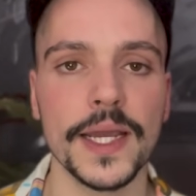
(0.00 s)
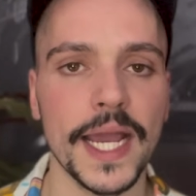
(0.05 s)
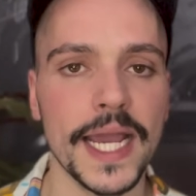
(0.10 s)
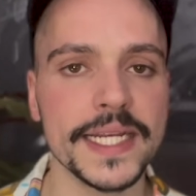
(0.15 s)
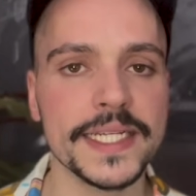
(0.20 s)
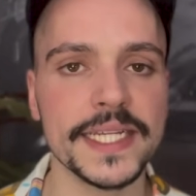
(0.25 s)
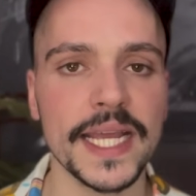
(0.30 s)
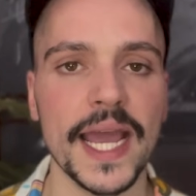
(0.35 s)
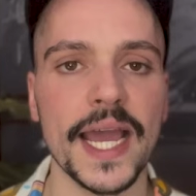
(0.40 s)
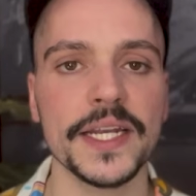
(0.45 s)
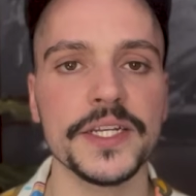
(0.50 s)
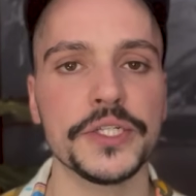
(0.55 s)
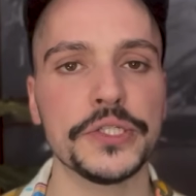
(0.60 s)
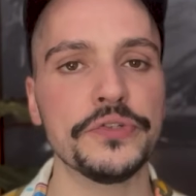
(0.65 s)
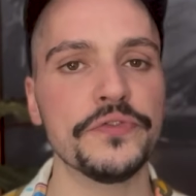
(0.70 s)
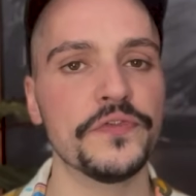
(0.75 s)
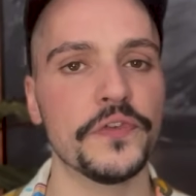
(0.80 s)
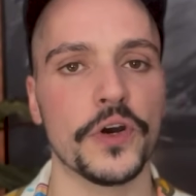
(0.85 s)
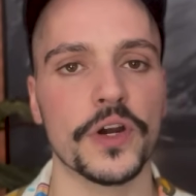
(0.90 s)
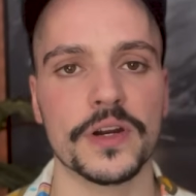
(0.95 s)
A tad
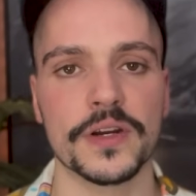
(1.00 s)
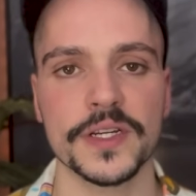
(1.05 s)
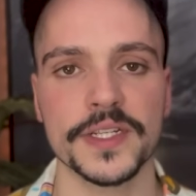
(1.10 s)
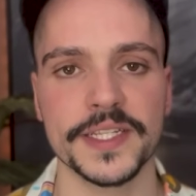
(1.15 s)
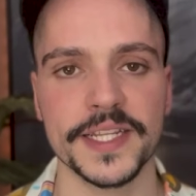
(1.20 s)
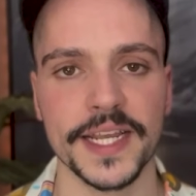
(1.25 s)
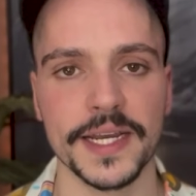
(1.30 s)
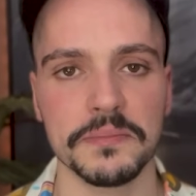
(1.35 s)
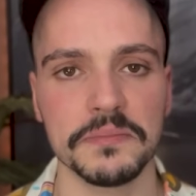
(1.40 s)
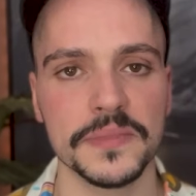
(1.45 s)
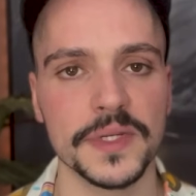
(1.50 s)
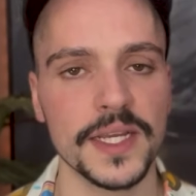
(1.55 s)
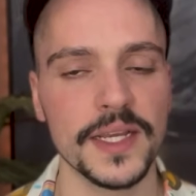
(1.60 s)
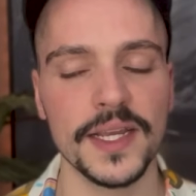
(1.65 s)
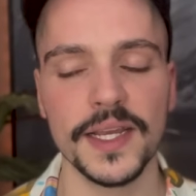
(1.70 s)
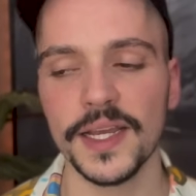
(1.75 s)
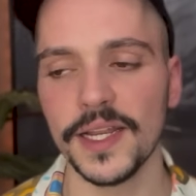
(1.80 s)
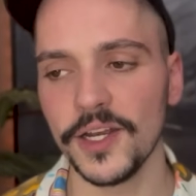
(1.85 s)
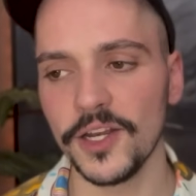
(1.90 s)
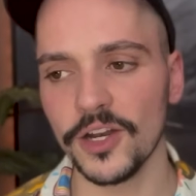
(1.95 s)
too far, Sam.
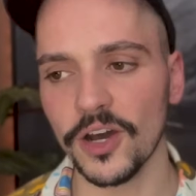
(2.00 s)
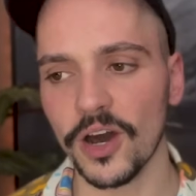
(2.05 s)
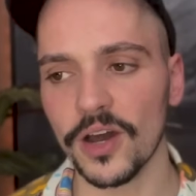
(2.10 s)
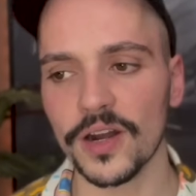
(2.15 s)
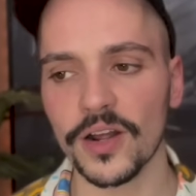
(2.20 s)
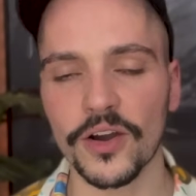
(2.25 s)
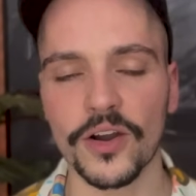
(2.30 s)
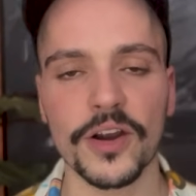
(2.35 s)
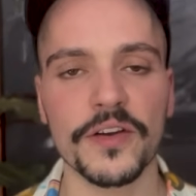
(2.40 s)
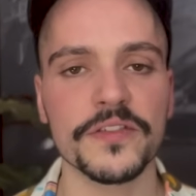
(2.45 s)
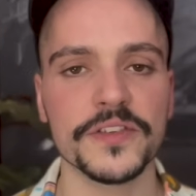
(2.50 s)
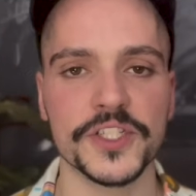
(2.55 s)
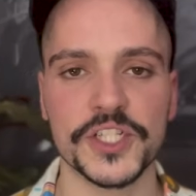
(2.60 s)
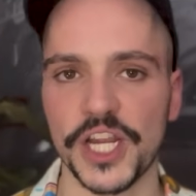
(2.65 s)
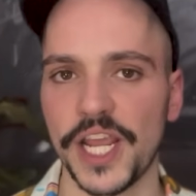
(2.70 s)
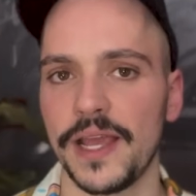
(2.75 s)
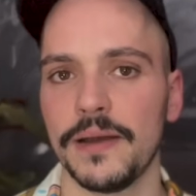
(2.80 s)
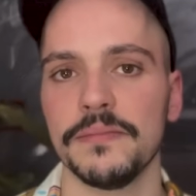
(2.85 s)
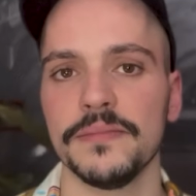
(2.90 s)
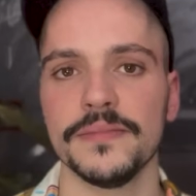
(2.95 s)
Not our
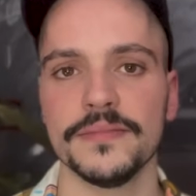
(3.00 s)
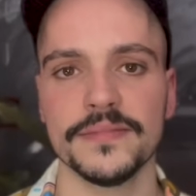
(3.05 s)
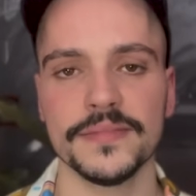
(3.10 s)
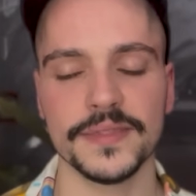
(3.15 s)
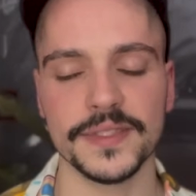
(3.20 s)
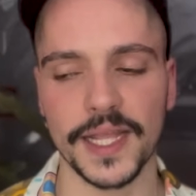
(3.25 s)
jam.